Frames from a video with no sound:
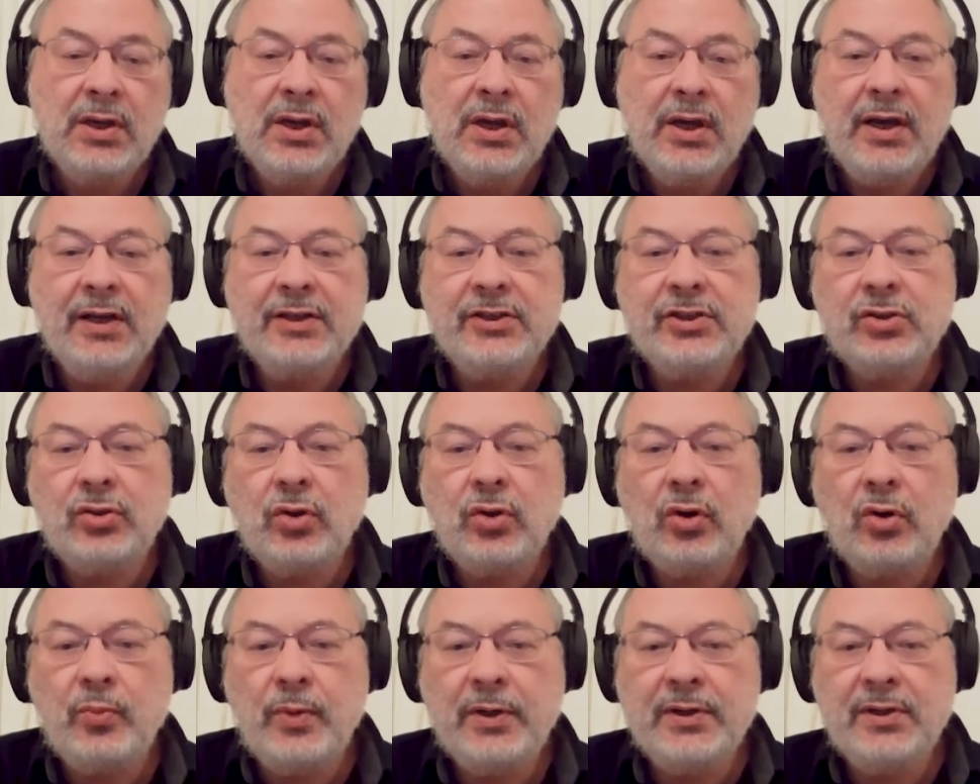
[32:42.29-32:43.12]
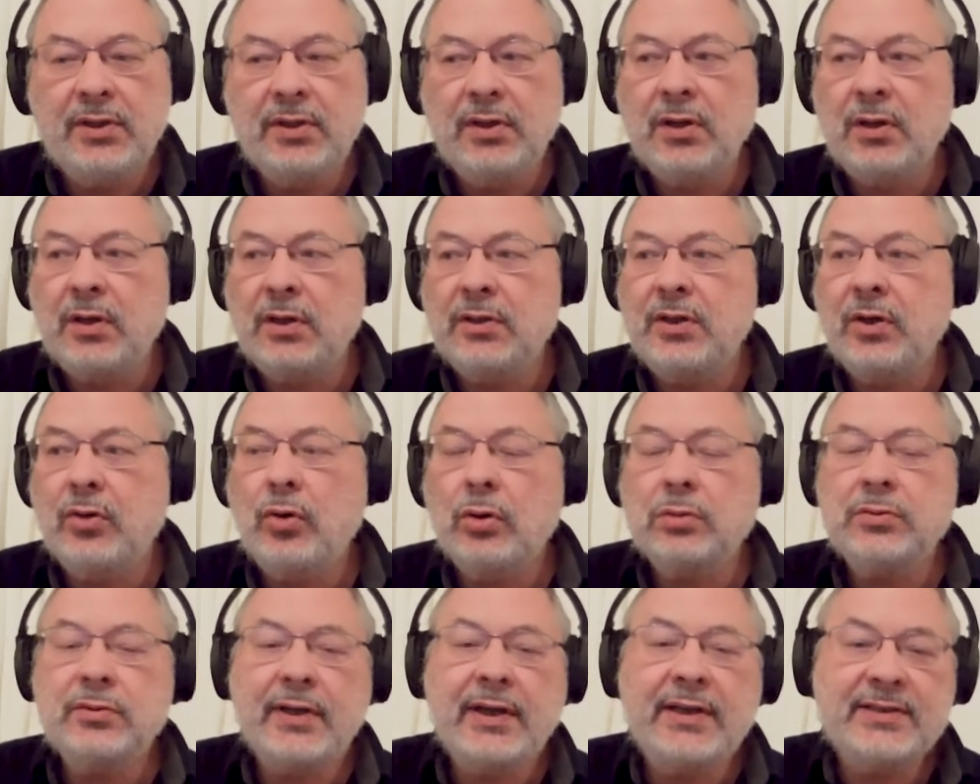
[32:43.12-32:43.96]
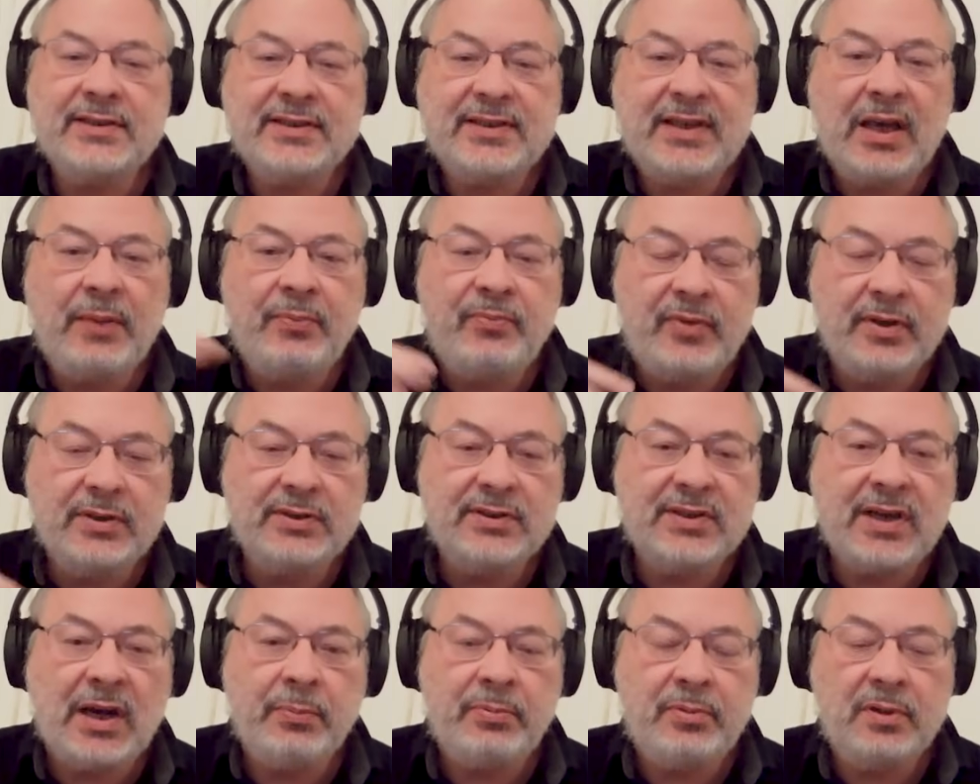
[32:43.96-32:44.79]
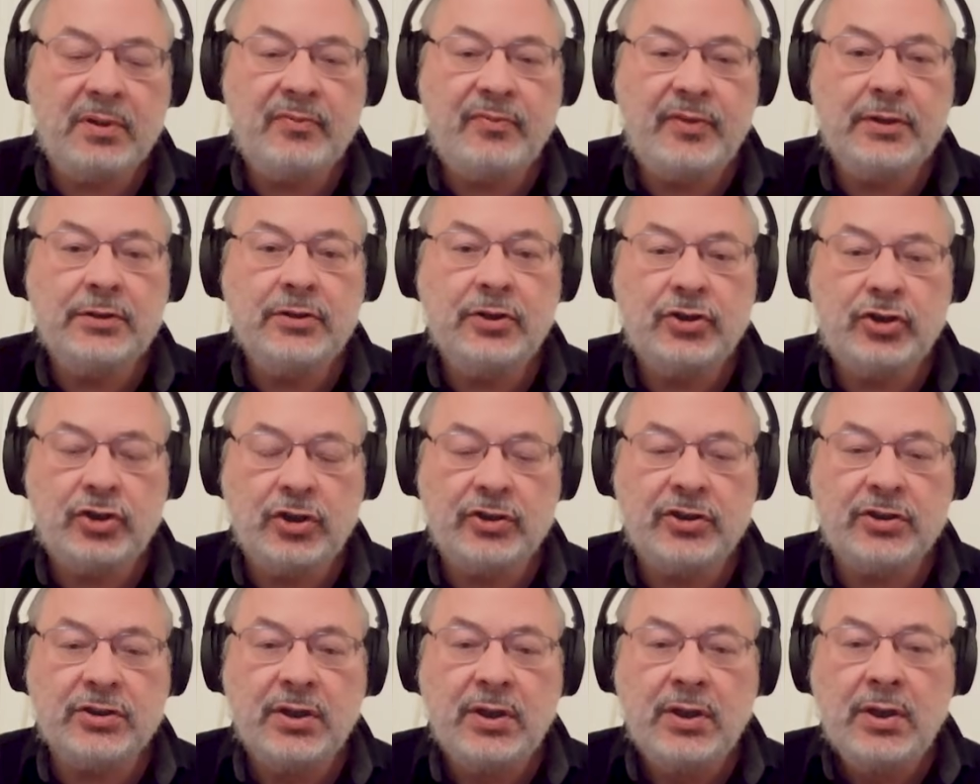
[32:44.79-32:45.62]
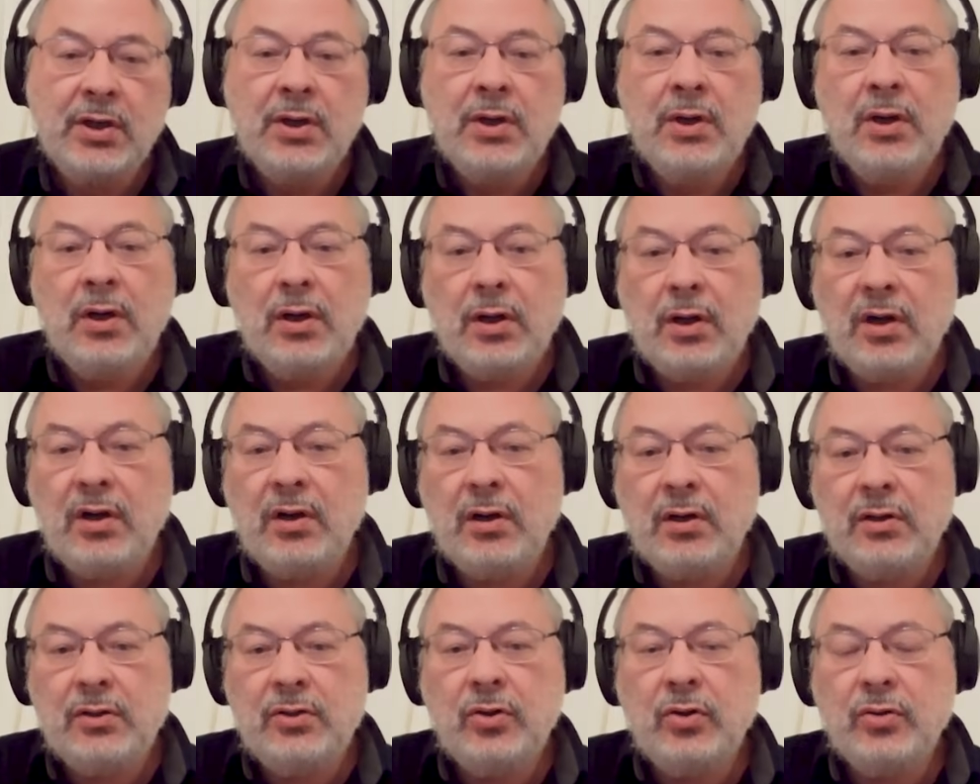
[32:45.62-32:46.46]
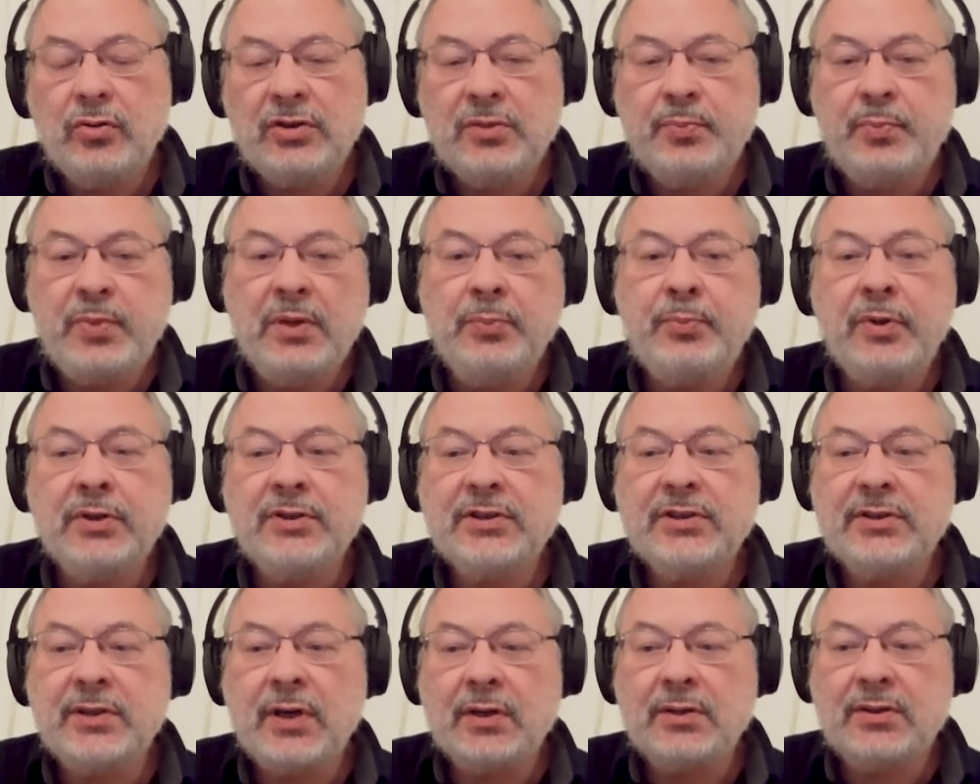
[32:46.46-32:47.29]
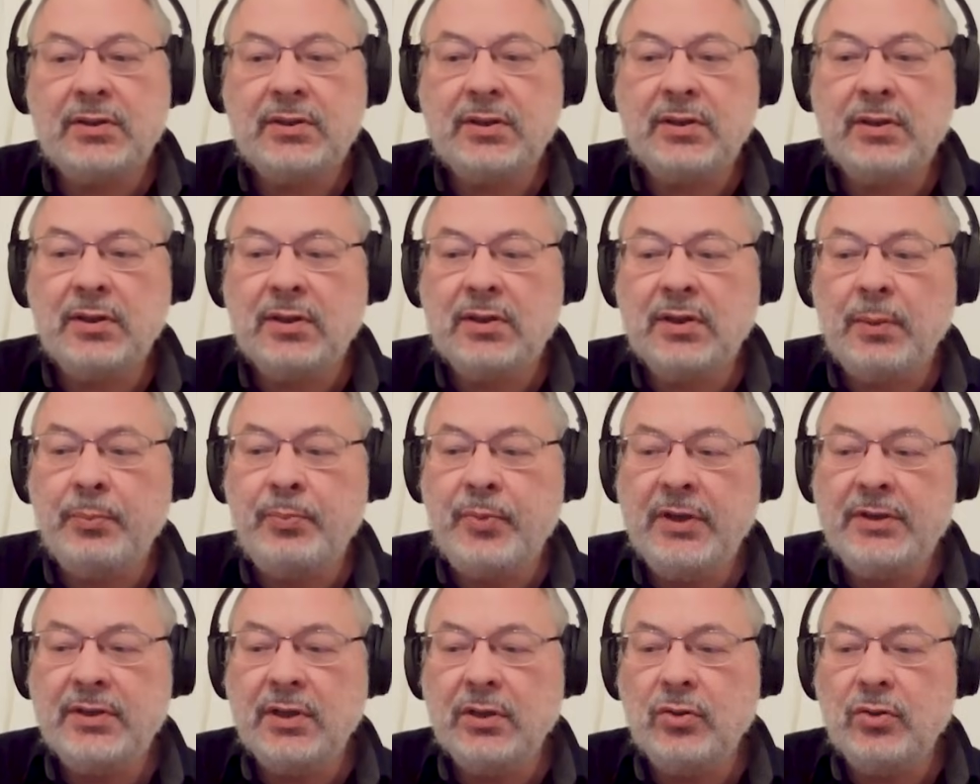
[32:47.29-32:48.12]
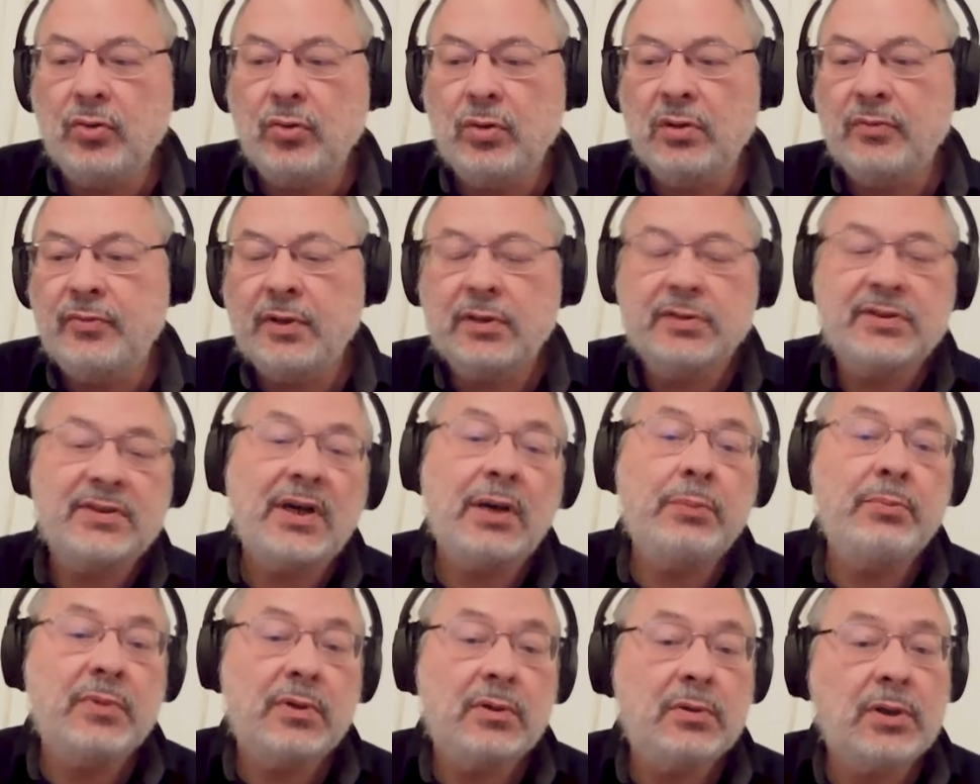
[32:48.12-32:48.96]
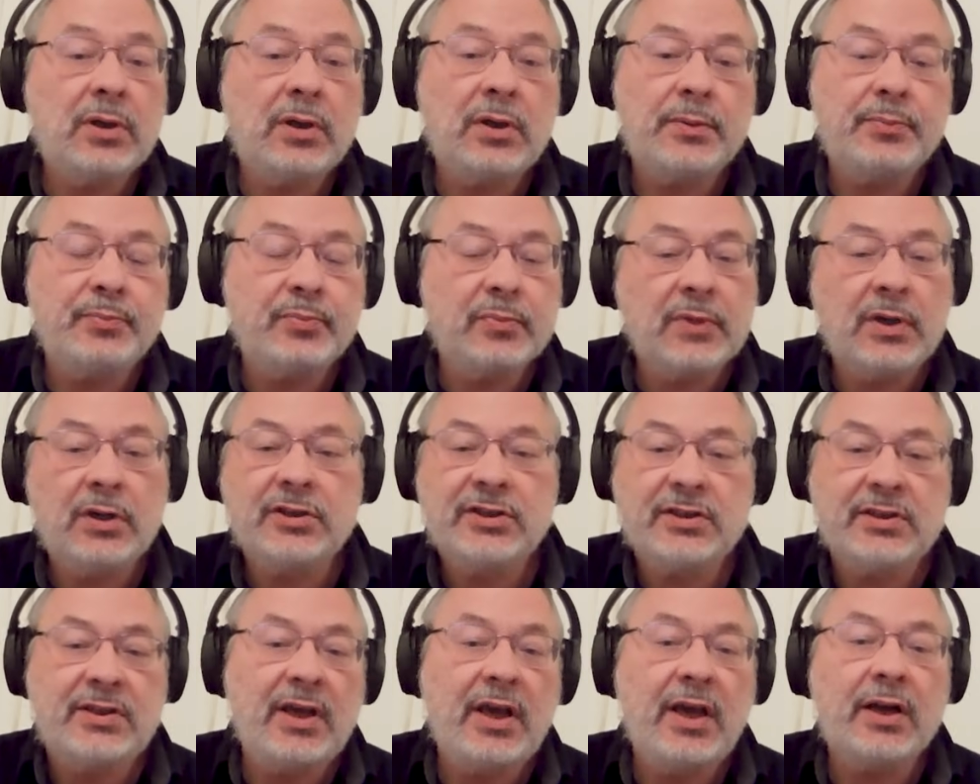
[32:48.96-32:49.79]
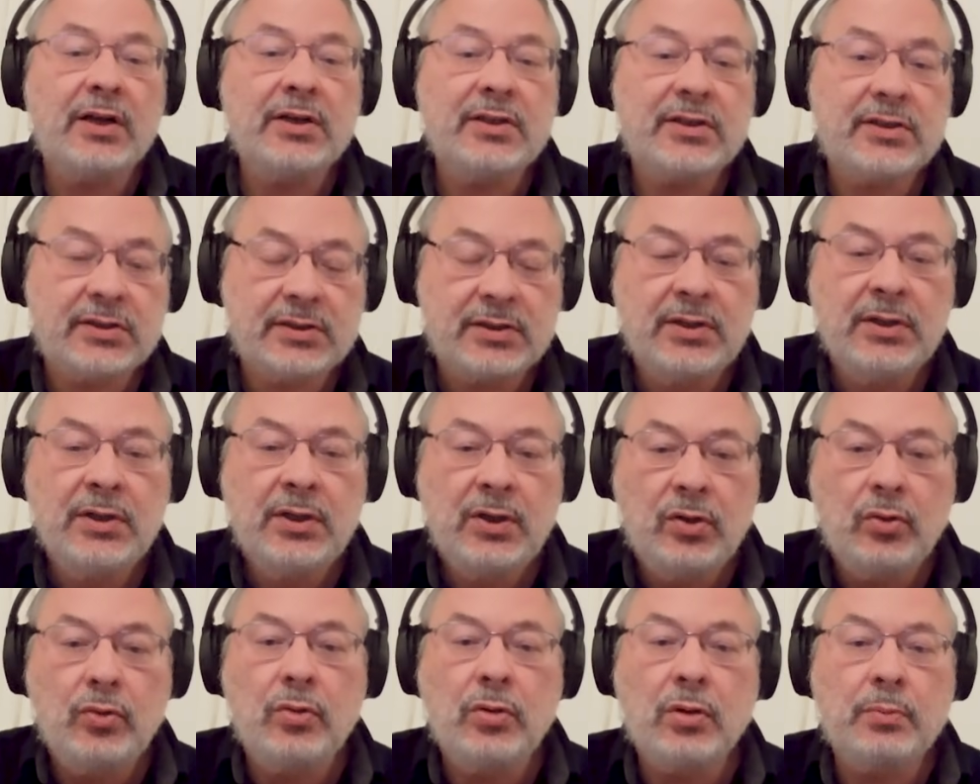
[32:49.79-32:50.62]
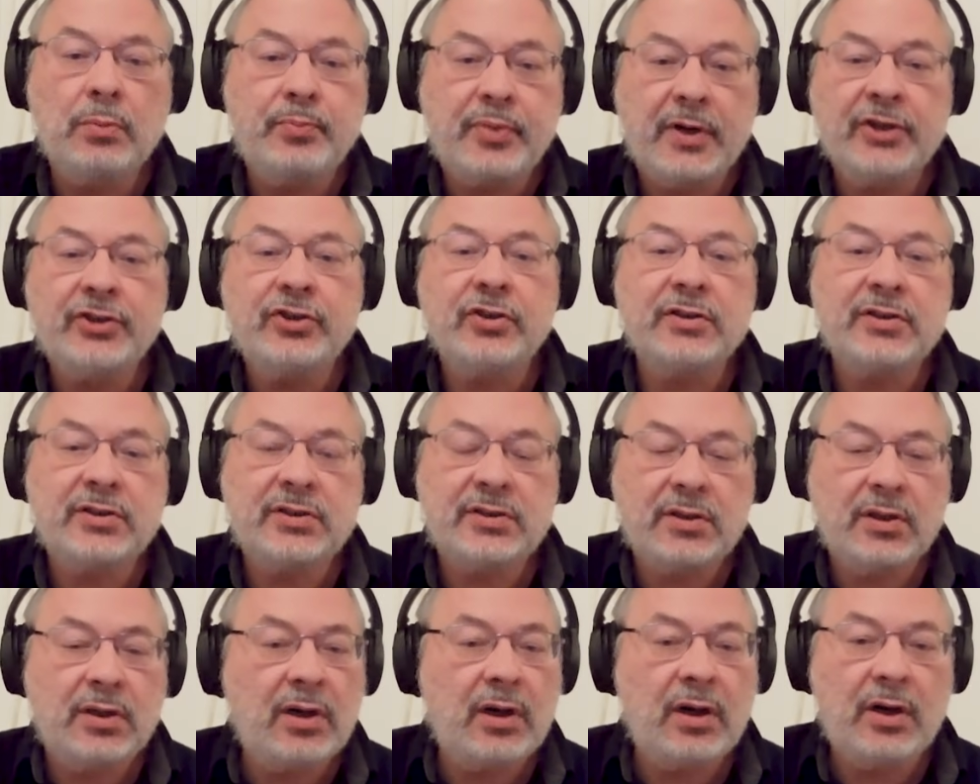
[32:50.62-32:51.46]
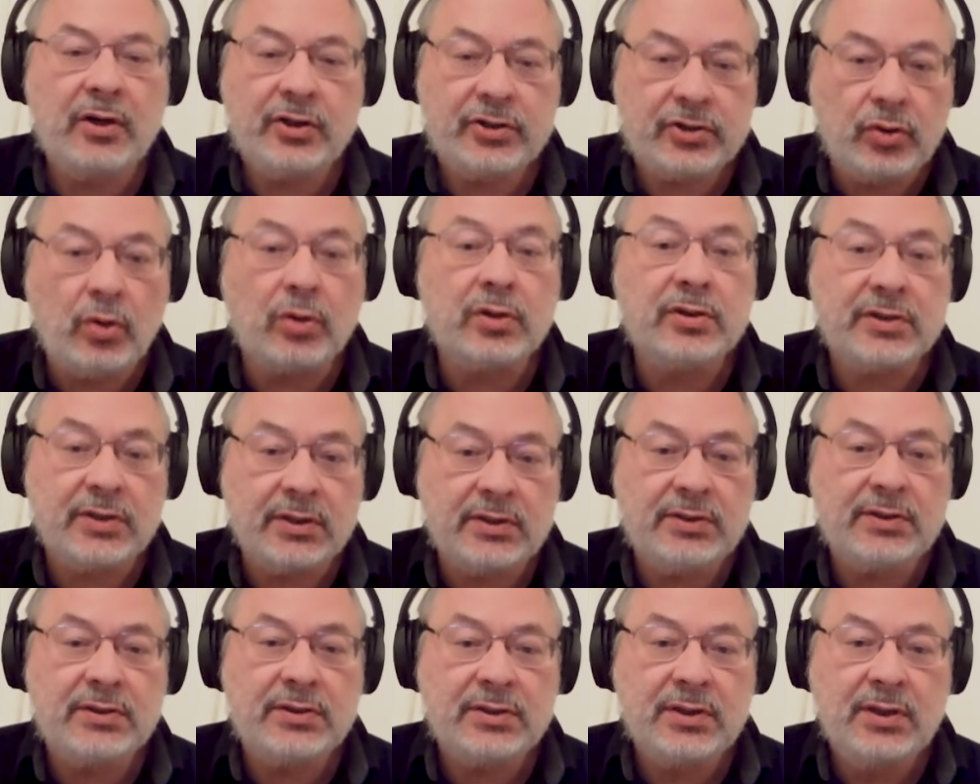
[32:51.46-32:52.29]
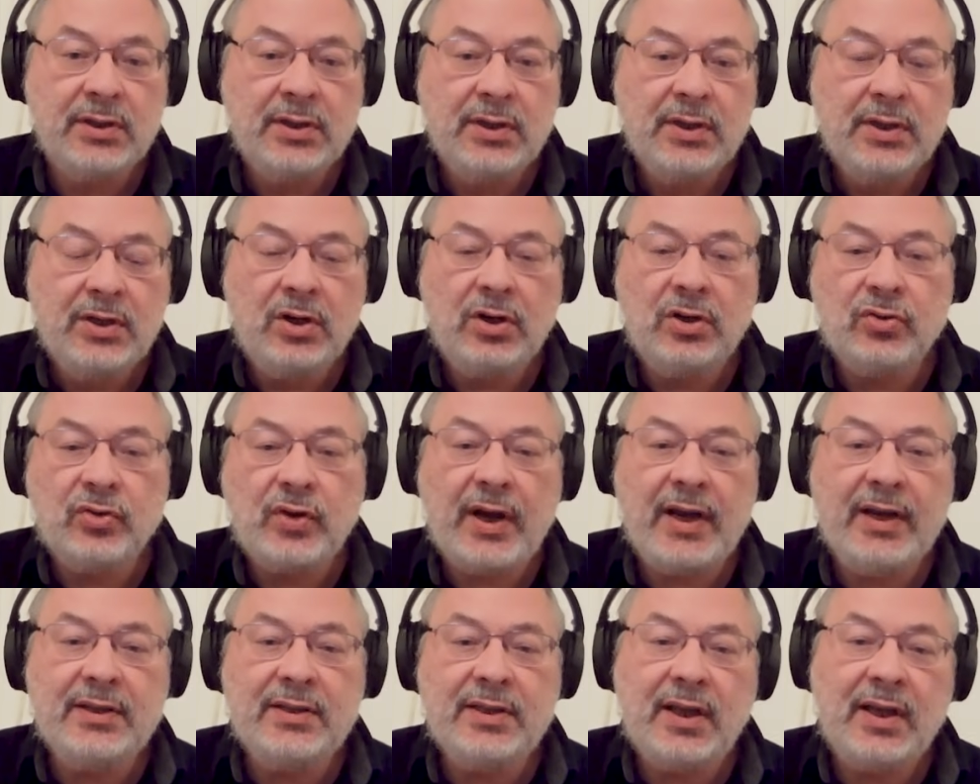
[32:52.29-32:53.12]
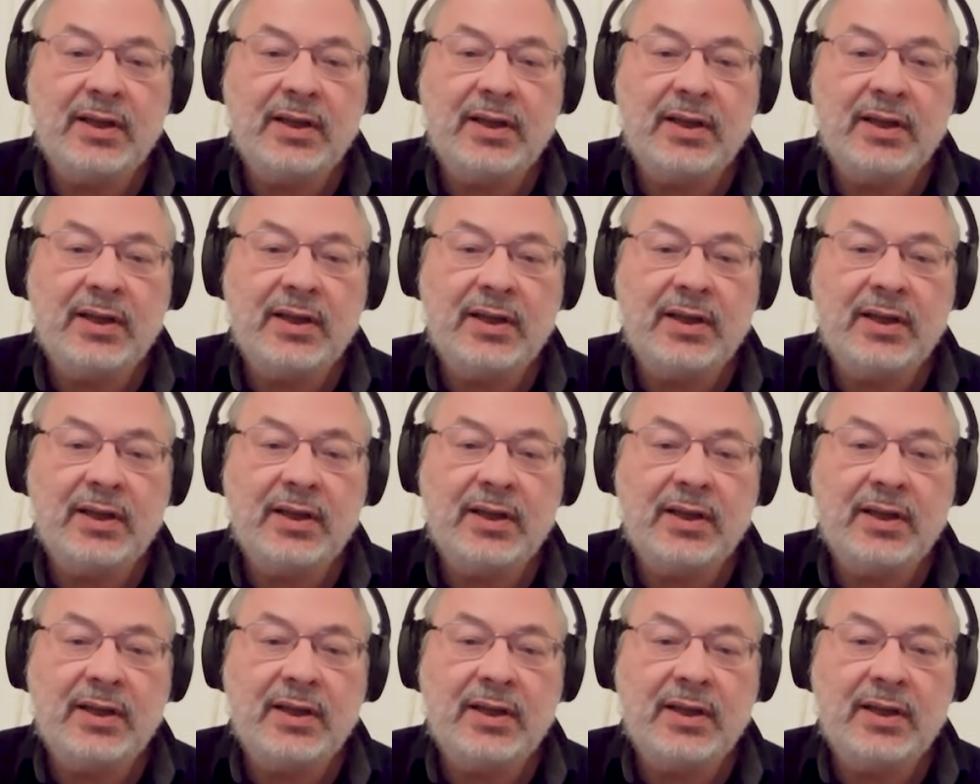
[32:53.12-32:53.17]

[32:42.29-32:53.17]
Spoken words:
And so when the whole landscape fills up with villages, those people start competing over some scarce or precious resources, all right?